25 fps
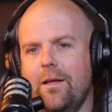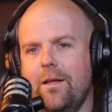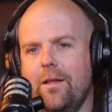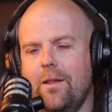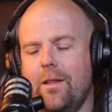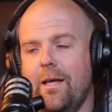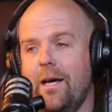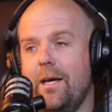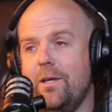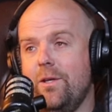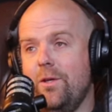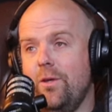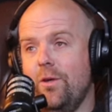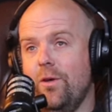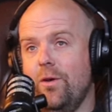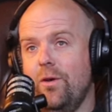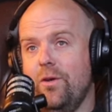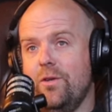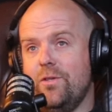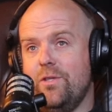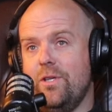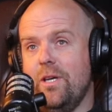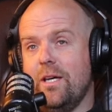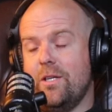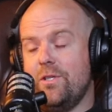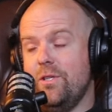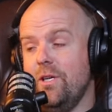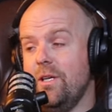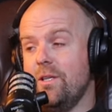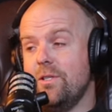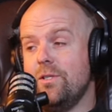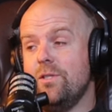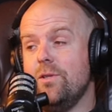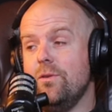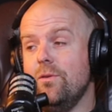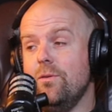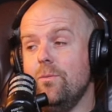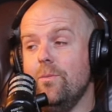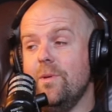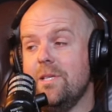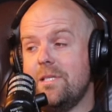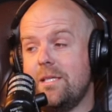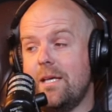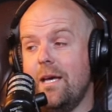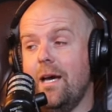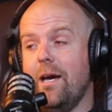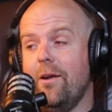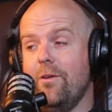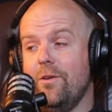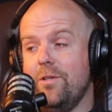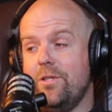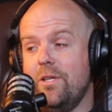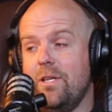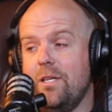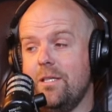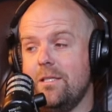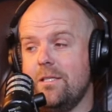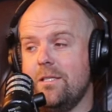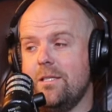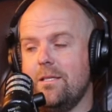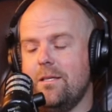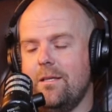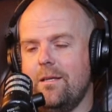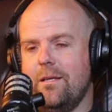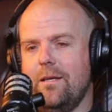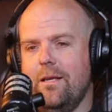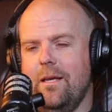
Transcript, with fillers: that year she actually had two miscarriages.